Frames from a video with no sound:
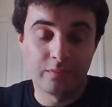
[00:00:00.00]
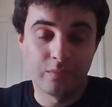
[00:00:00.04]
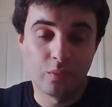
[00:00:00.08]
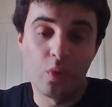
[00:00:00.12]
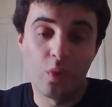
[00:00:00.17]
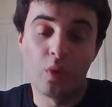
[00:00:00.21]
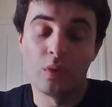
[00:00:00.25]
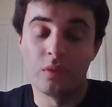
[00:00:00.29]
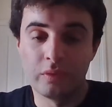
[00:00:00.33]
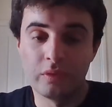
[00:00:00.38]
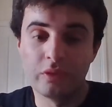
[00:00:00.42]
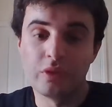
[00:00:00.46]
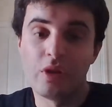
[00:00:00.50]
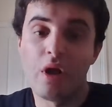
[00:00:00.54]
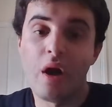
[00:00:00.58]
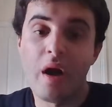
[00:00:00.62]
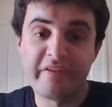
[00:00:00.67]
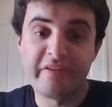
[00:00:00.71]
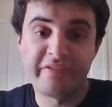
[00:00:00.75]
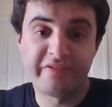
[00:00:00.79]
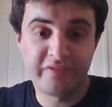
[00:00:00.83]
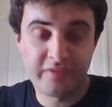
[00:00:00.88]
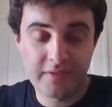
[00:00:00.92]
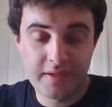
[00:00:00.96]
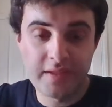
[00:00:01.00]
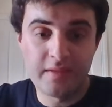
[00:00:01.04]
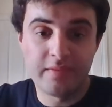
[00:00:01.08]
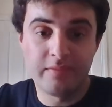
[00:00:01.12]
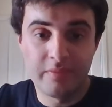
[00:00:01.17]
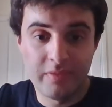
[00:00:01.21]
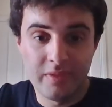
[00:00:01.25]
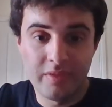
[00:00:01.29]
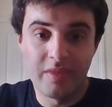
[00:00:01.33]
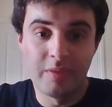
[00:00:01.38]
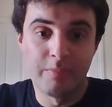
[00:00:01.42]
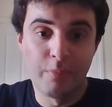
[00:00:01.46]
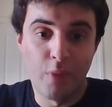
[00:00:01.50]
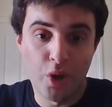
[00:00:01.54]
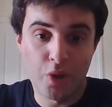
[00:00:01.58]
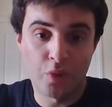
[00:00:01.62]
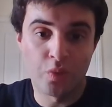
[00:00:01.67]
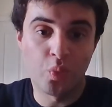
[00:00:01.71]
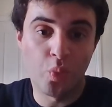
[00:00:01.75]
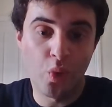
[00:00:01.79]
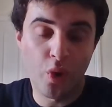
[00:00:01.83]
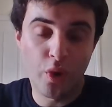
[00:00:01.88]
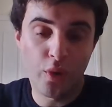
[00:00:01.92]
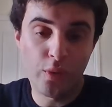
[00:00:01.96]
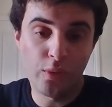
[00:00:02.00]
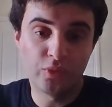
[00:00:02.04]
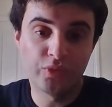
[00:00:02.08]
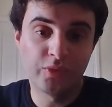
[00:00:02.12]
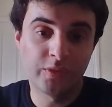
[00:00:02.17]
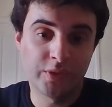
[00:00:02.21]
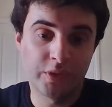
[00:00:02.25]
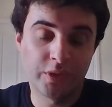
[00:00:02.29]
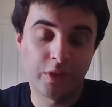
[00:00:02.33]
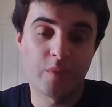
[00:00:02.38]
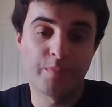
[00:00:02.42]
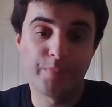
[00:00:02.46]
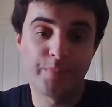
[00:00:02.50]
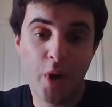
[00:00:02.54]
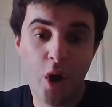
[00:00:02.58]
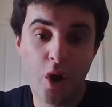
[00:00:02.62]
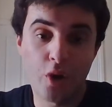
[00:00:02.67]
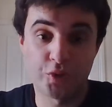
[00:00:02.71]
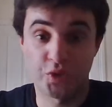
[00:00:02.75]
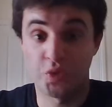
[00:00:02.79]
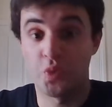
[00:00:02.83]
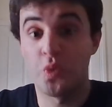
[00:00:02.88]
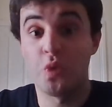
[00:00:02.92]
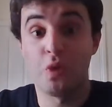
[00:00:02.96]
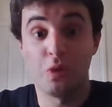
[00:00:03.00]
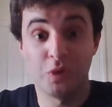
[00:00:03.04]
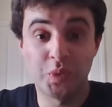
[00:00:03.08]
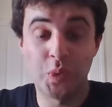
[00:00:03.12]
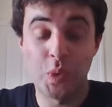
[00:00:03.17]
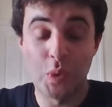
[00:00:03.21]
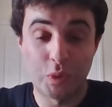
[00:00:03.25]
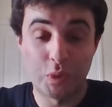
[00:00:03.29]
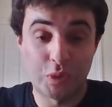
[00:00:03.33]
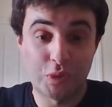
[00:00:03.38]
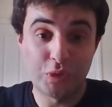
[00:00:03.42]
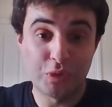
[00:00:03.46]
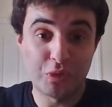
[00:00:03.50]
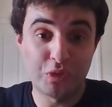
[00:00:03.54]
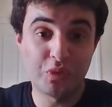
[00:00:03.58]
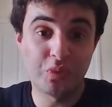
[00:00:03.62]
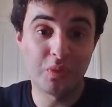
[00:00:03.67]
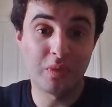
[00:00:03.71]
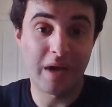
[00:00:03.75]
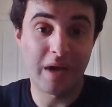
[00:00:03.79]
life in the modern world, post World War II,